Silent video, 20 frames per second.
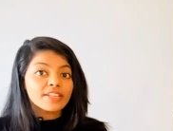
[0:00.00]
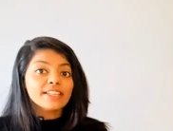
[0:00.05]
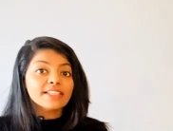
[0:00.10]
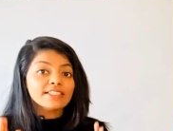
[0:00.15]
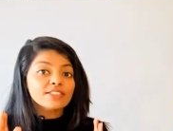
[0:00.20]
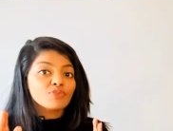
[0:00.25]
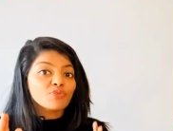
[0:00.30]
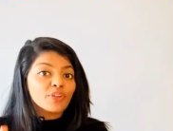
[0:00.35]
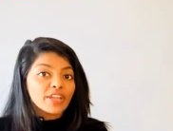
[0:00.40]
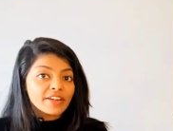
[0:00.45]

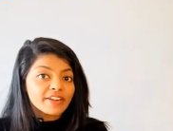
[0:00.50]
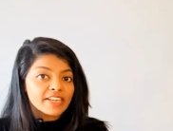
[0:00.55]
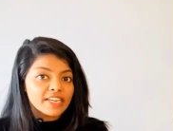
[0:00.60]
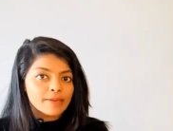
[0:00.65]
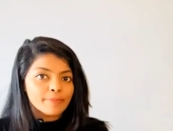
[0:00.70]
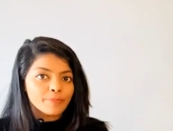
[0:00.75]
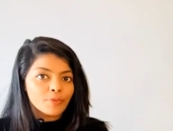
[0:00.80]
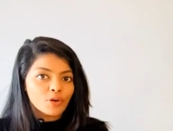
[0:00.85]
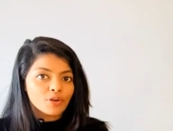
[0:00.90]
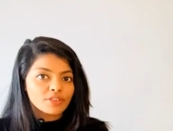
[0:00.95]
is very
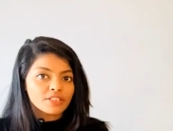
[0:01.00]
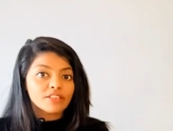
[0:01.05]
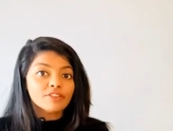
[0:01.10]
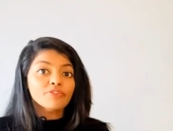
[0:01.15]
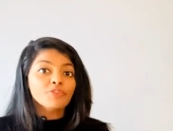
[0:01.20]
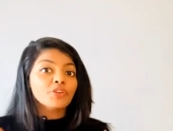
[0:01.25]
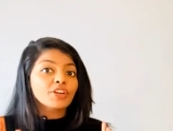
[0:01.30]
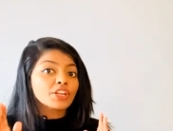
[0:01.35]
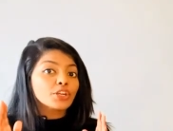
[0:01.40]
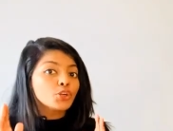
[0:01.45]
important
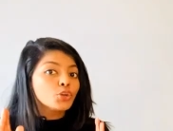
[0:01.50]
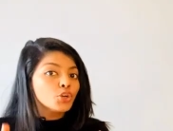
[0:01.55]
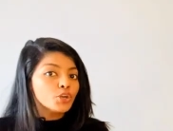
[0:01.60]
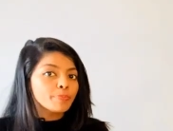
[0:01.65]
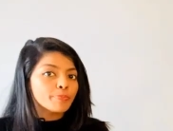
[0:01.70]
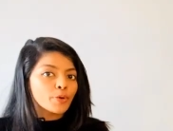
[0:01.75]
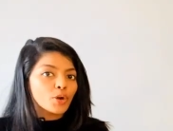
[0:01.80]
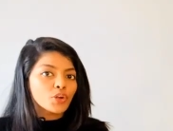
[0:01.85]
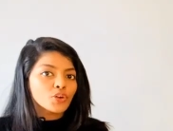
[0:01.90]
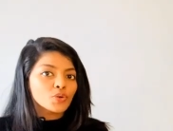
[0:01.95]
for a good
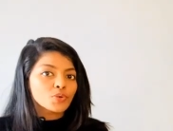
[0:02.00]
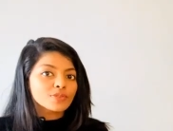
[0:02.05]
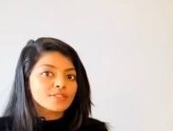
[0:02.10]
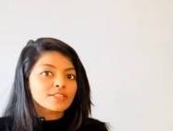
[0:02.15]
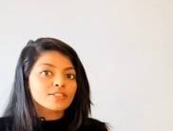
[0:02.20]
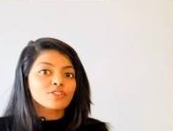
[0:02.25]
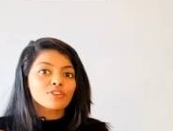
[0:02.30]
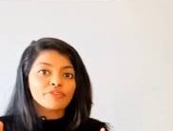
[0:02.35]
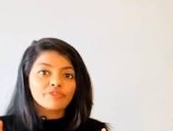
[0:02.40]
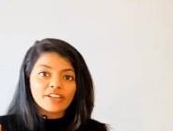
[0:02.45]

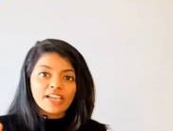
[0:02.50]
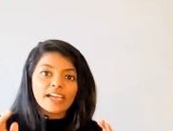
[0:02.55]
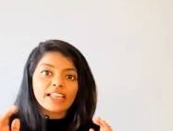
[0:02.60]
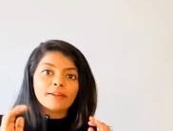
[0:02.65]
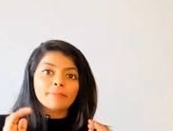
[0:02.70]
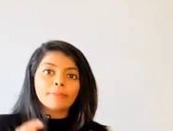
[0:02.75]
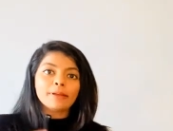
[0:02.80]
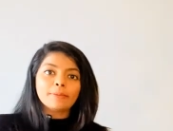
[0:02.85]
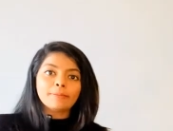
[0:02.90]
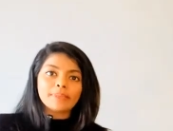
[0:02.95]
prognosis of
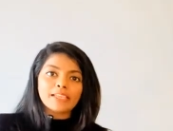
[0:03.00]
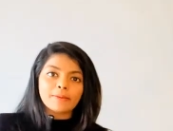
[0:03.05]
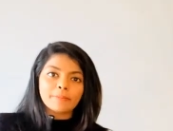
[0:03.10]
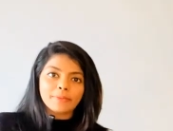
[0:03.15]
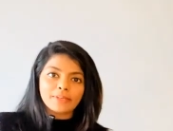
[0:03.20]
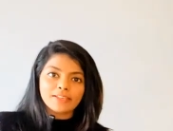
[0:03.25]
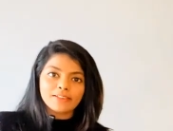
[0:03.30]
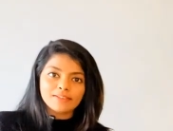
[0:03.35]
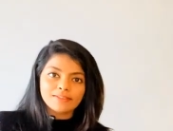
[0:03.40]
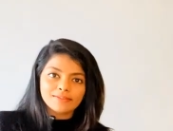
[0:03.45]
direct pulp capping.